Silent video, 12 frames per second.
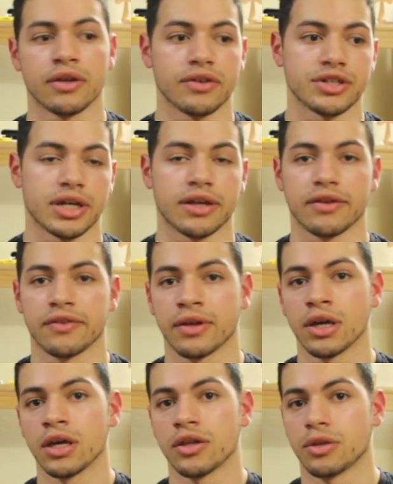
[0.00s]
such as
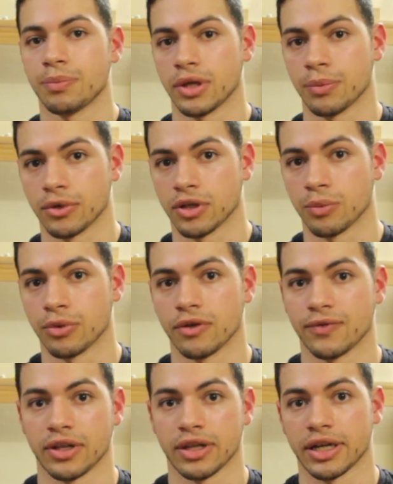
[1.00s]
the people, the
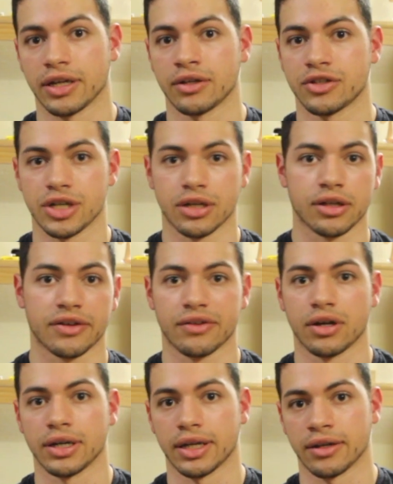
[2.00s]
profile that she clicks
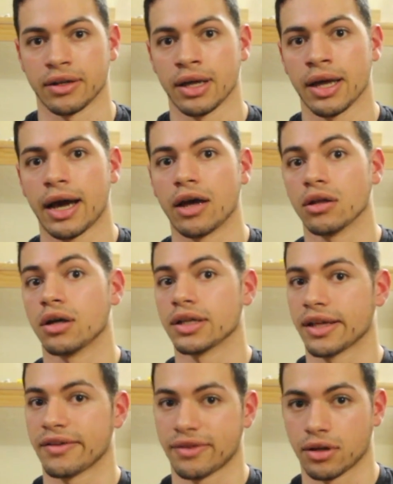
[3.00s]
on, and how long
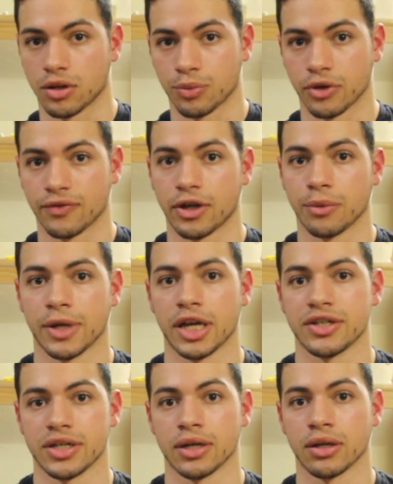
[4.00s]
they stay on the profile
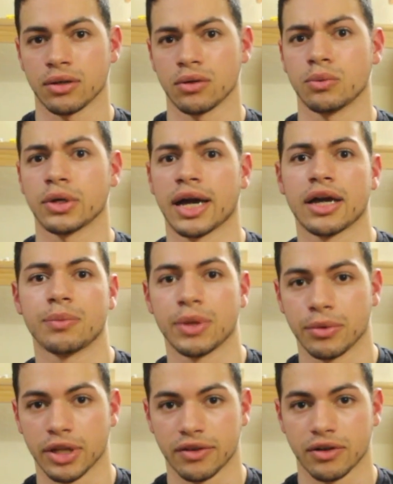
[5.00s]
page, and what kind of
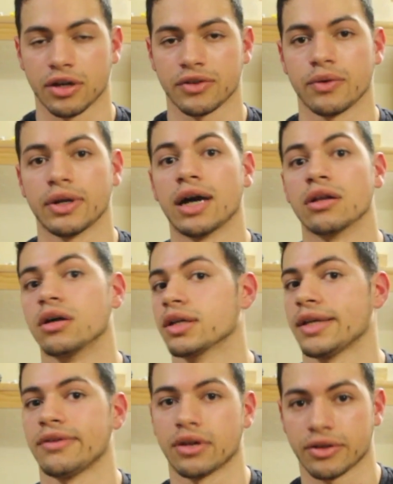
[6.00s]
people they talk to, and how long
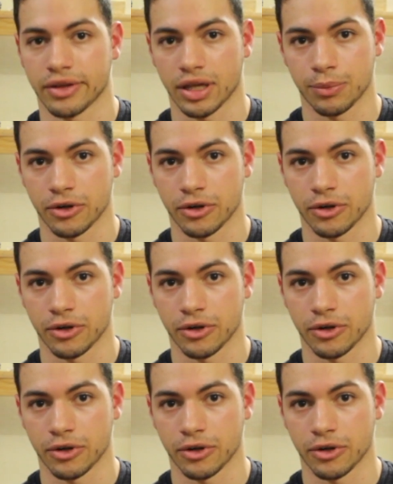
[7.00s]
they talk to that